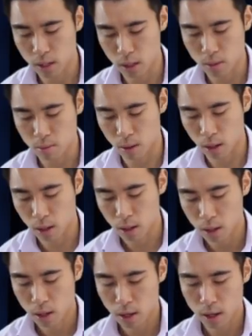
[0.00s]
3 times by
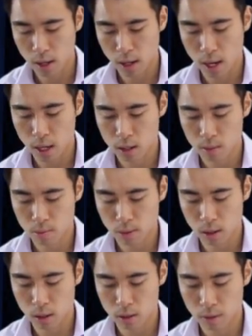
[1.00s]
x
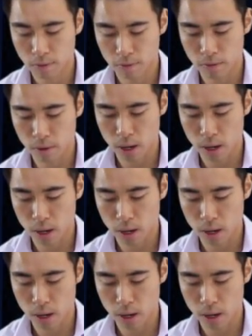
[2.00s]
plus